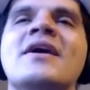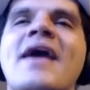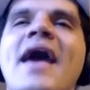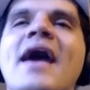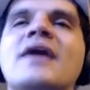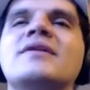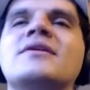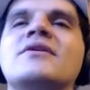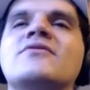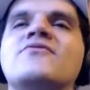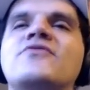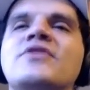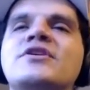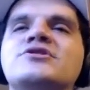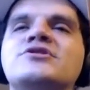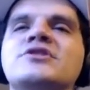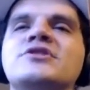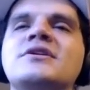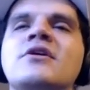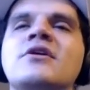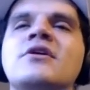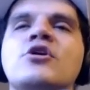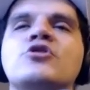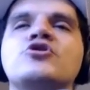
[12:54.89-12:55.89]
and
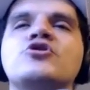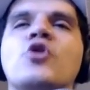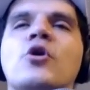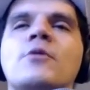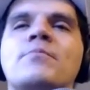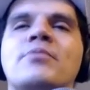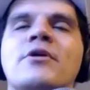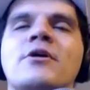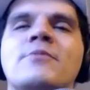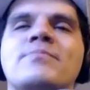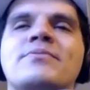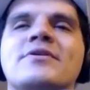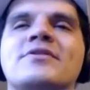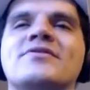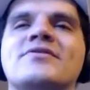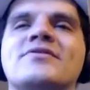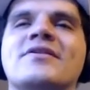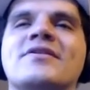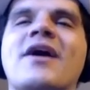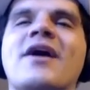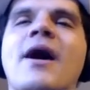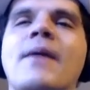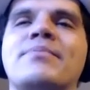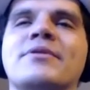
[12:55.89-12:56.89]
envision your purpose.
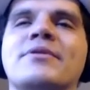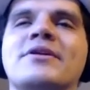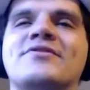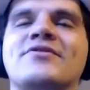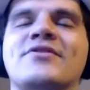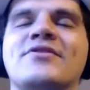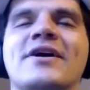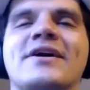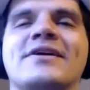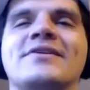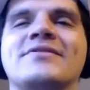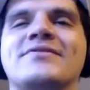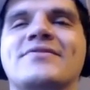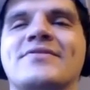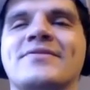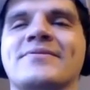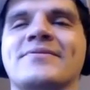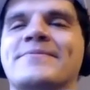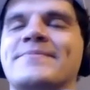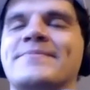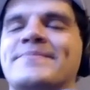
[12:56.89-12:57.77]
God bless you guys.